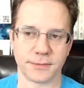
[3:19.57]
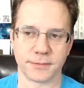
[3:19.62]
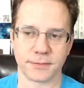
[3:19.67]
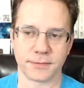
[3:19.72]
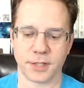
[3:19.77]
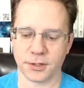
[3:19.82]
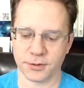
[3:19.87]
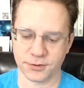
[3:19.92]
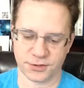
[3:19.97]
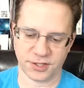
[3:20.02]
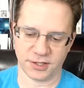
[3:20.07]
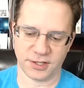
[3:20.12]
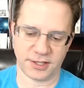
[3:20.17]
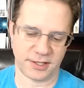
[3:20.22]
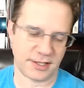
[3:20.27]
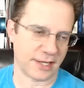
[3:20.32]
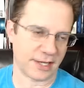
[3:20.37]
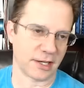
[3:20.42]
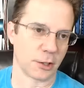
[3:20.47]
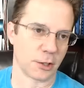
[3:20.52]
you know, to
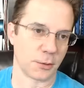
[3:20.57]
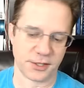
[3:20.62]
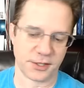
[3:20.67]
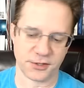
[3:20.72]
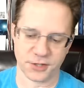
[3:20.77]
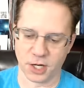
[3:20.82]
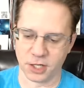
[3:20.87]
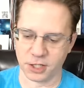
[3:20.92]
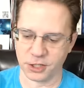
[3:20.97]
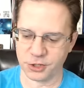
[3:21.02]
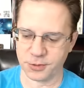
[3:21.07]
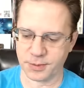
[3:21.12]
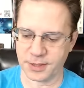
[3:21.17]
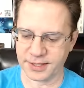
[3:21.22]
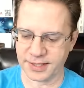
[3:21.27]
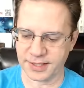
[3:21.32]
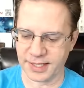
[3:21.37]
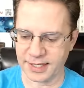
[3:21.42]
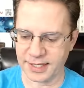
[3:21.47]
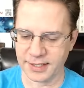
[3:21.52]
get a little bit of knowledge
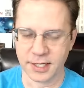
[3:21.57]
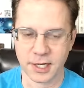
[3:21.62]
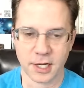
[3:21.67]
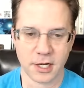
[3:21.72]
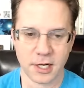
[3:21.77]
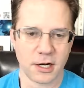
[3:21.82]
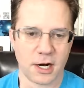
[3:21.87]
about that.